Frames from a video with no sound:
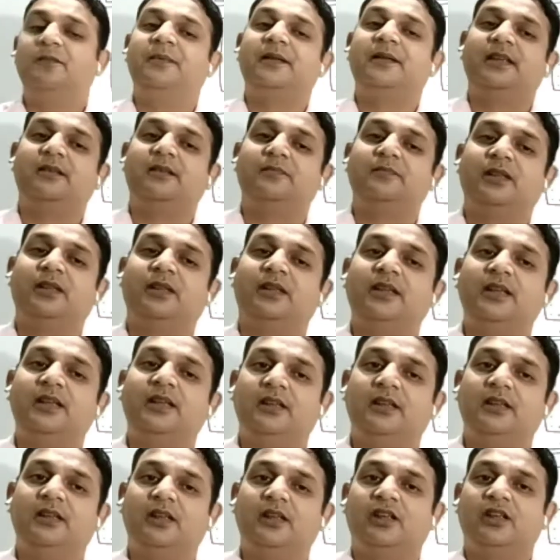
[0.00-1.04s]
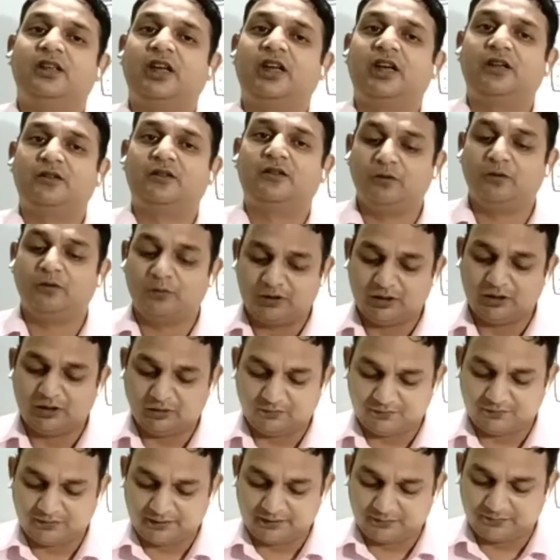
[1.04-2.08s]
That will become the
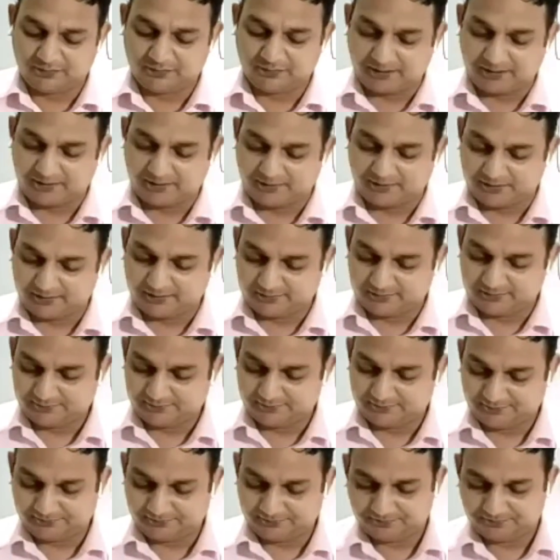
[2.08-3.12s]
conclusion of the experiment.